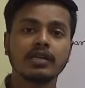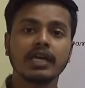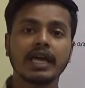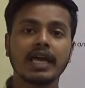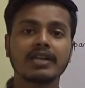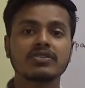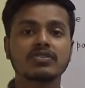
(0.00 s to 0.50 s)

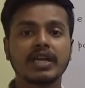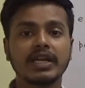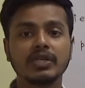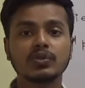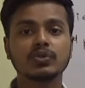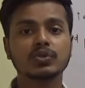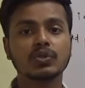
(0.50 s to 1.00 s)
and try
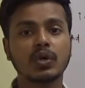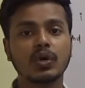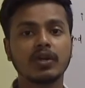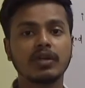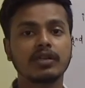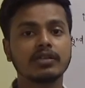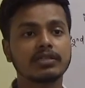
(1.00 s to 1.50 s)
to
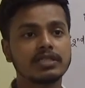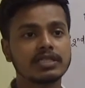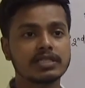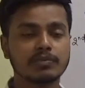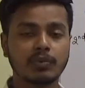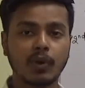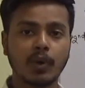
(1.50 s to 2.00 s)
solve this
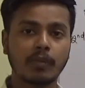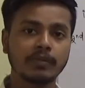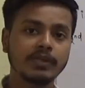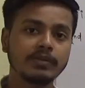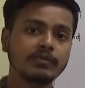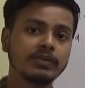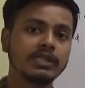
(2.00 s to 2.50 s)

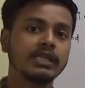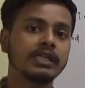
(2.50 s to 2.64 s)
problem.